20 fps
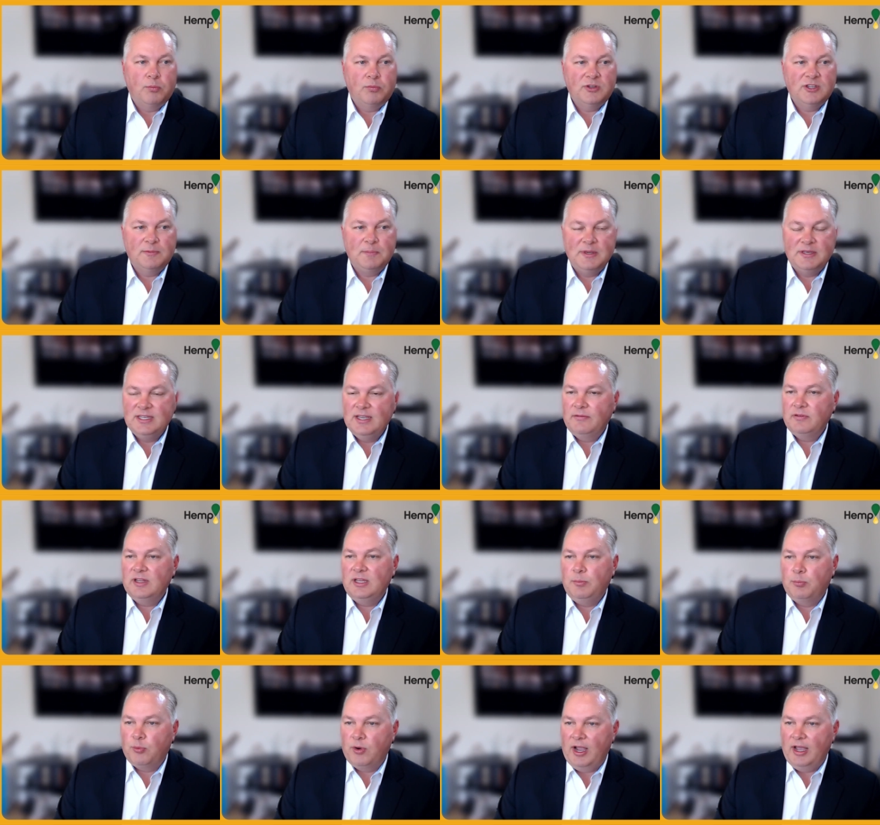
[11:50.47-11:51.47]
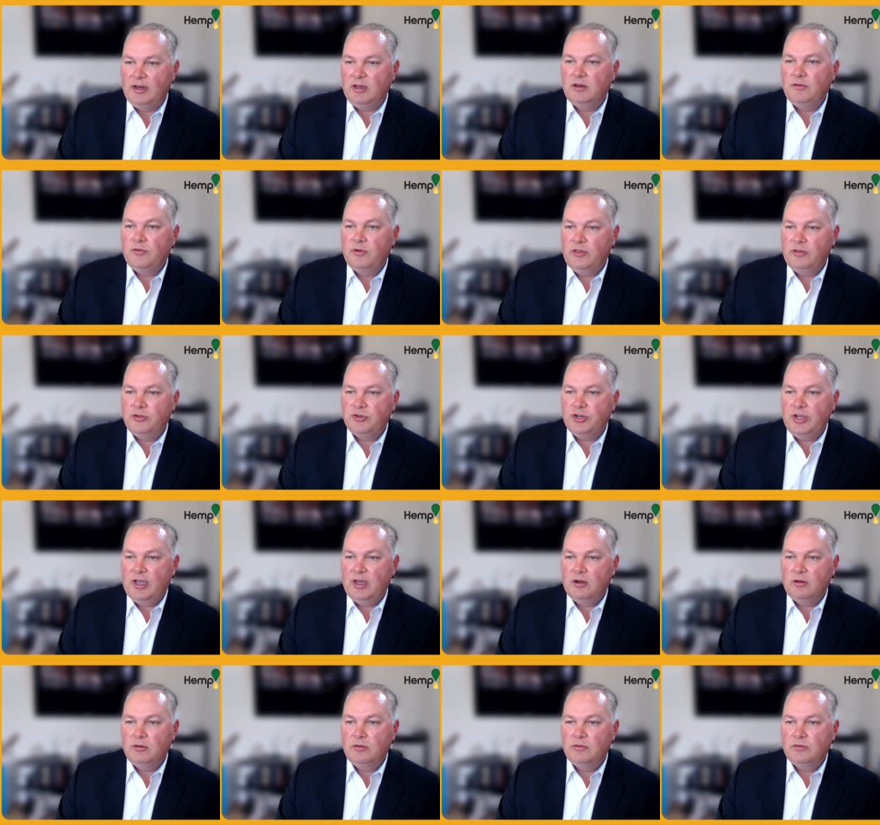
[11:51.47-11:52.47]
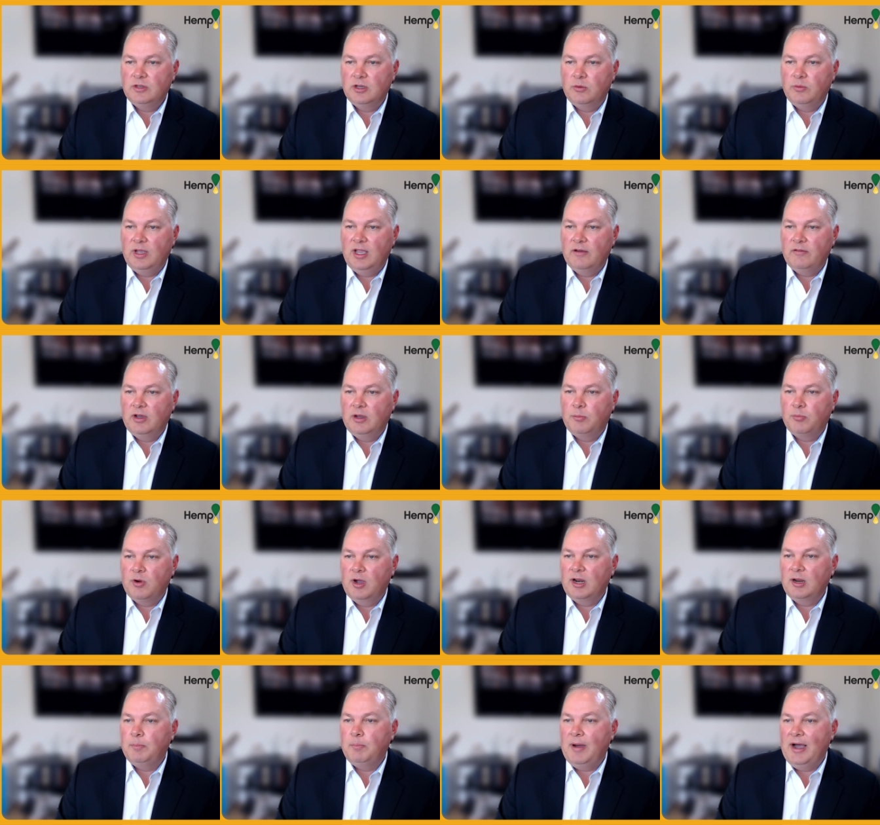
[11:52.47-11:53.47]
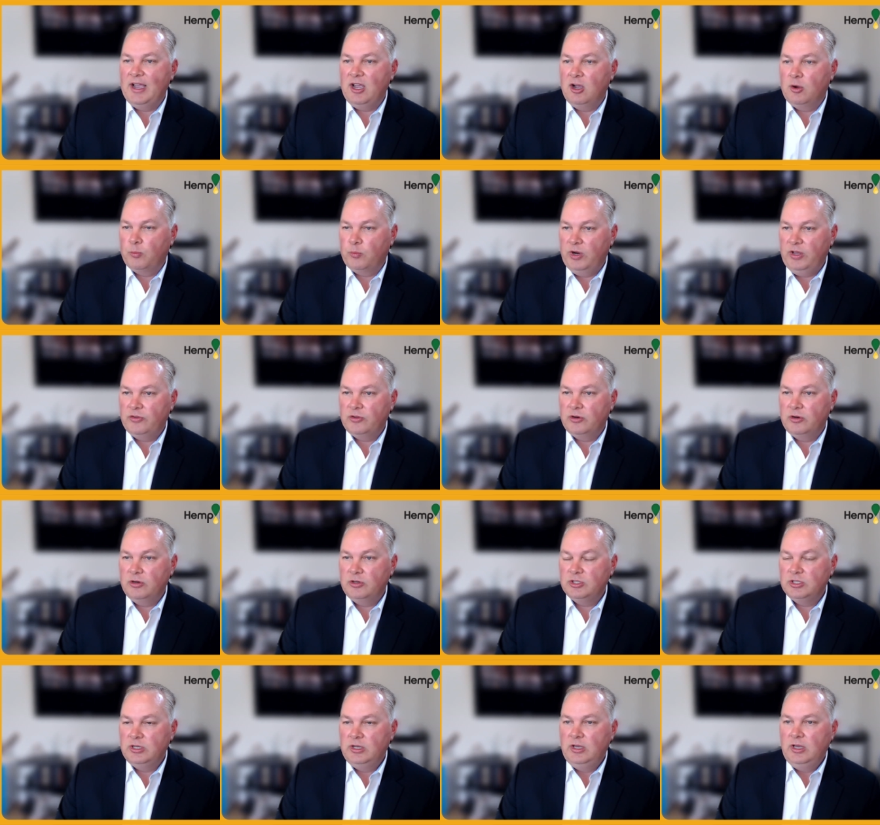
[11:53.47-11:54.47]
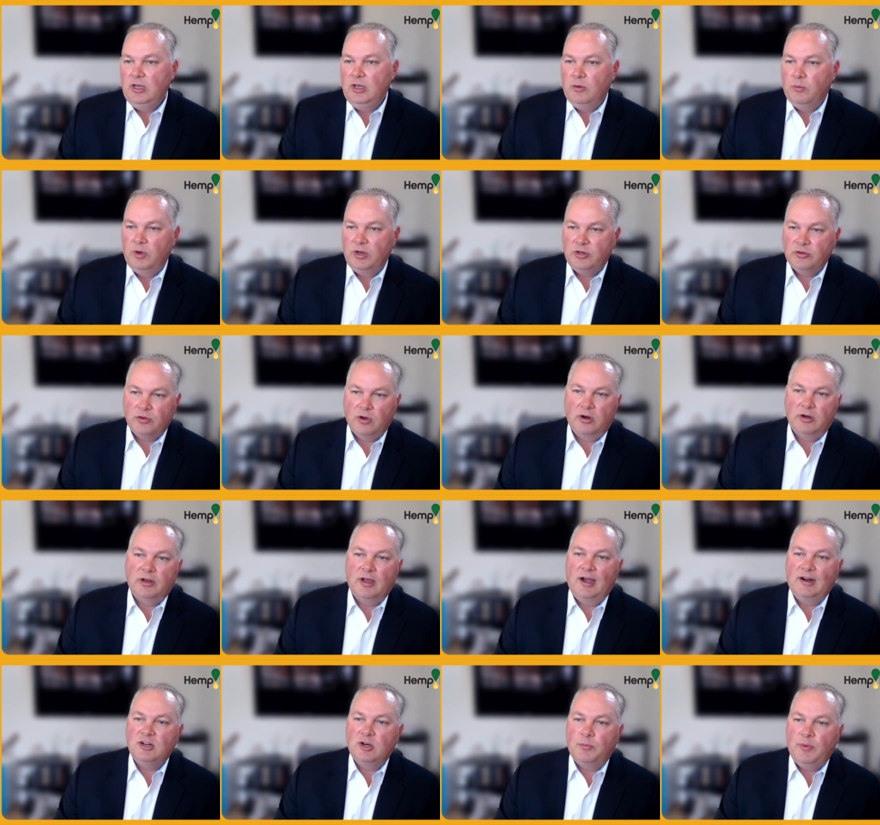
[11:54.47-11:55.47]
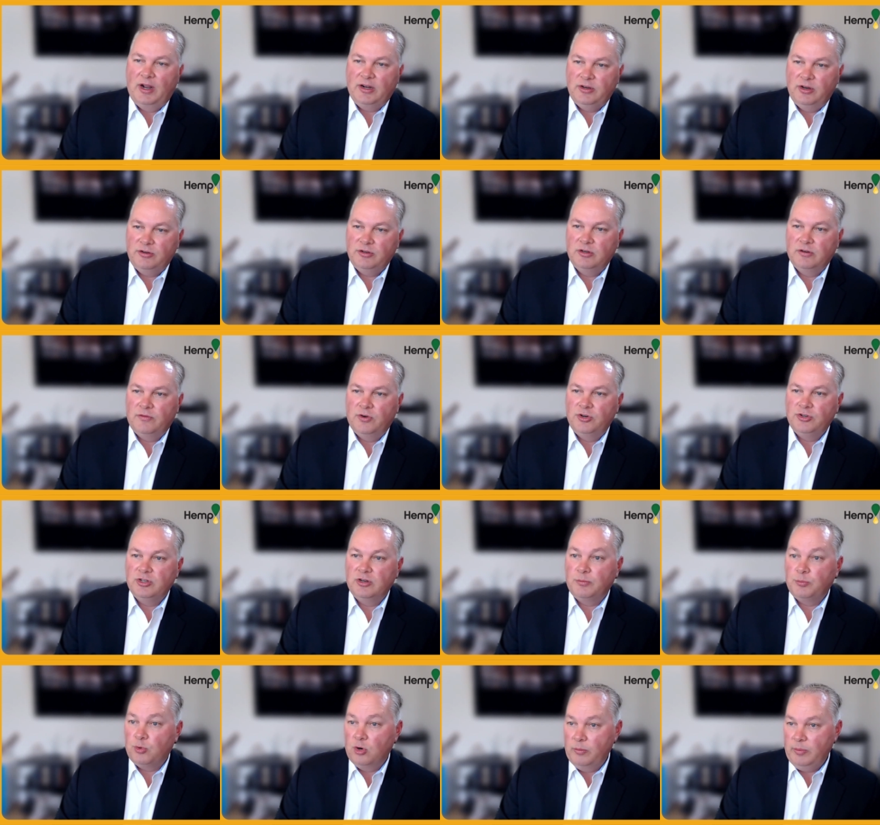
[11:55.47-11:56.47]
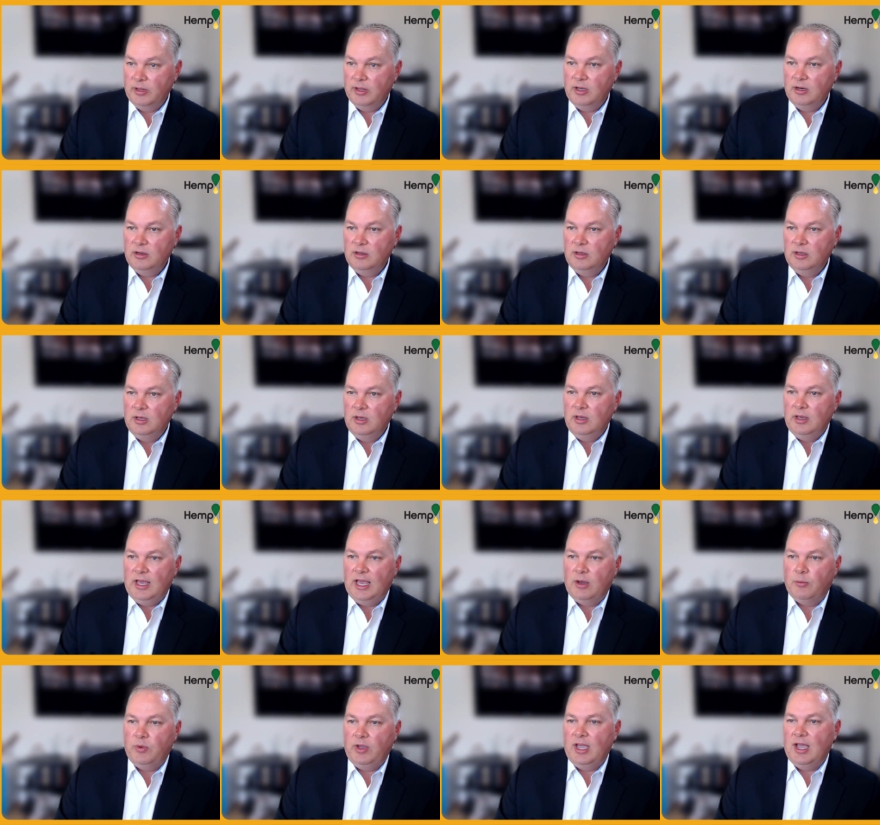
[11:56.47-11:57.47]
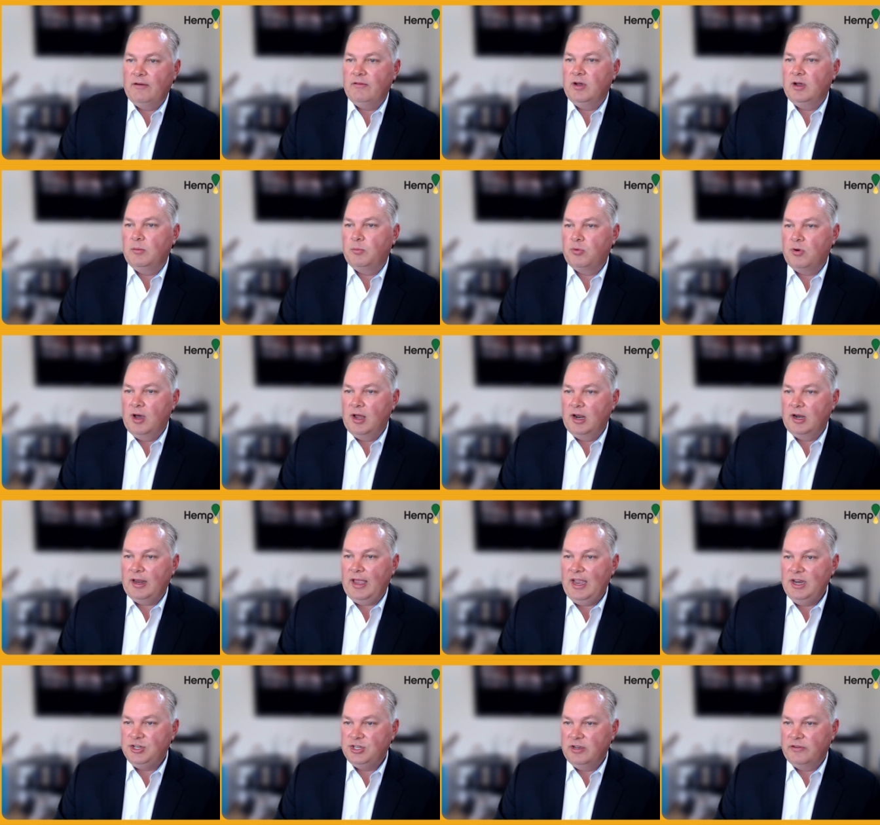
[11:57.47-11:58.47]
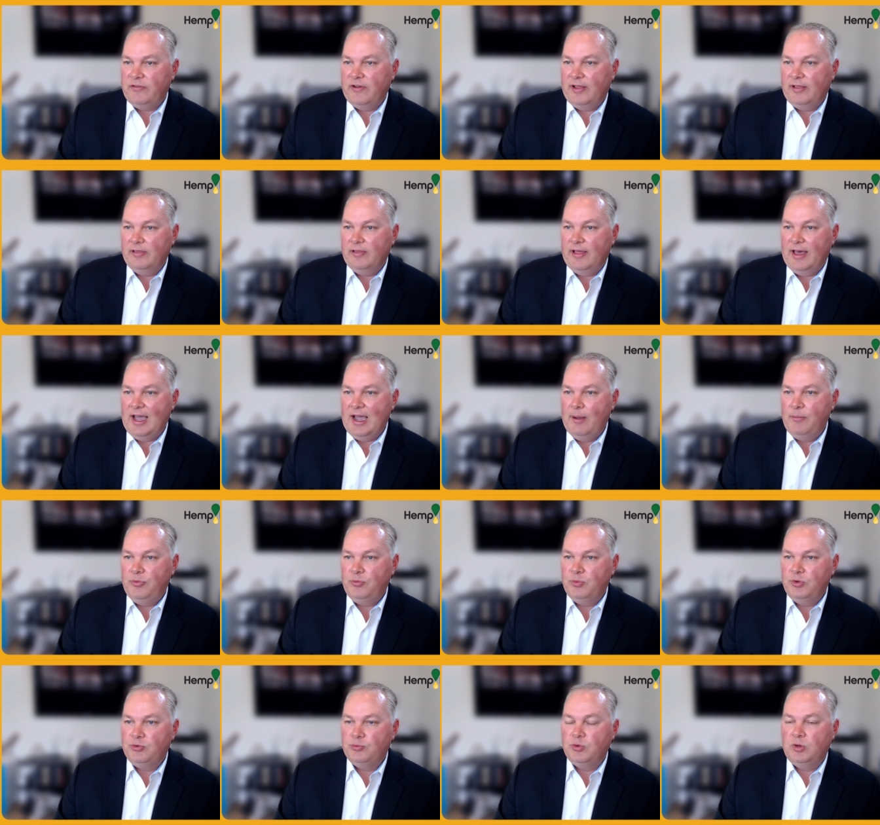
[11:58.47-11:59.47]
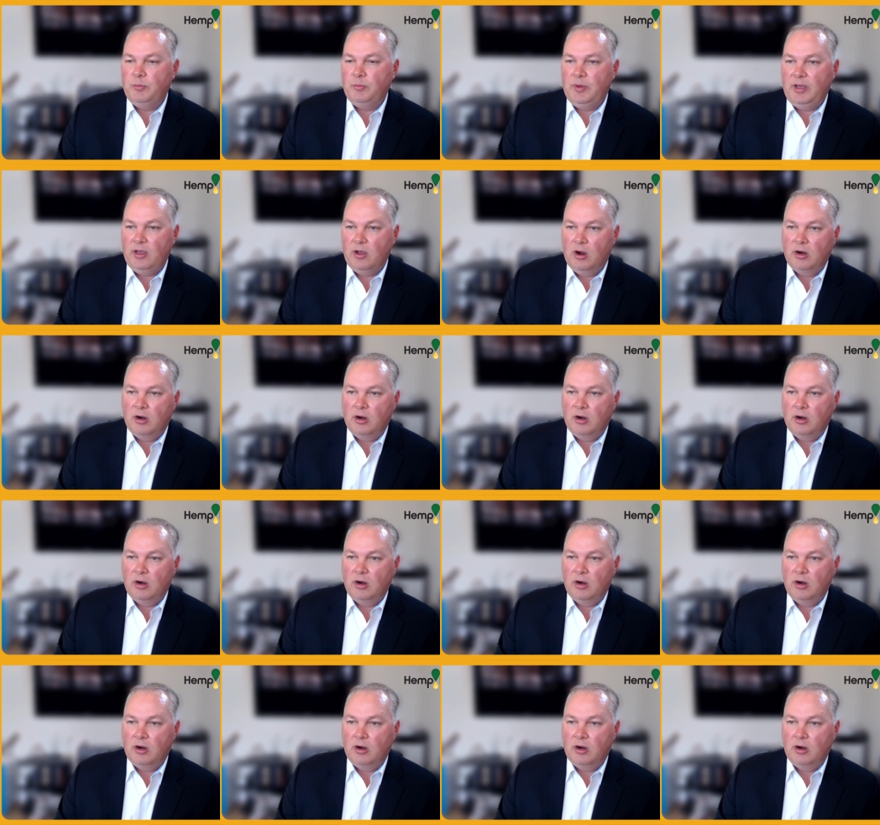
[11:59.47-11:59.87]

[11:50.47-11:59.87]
specifically branded for this channel. So we have a product Biome Research, which is our doctor practitioner version of Probulin. And we have a product HFL Labs, which would be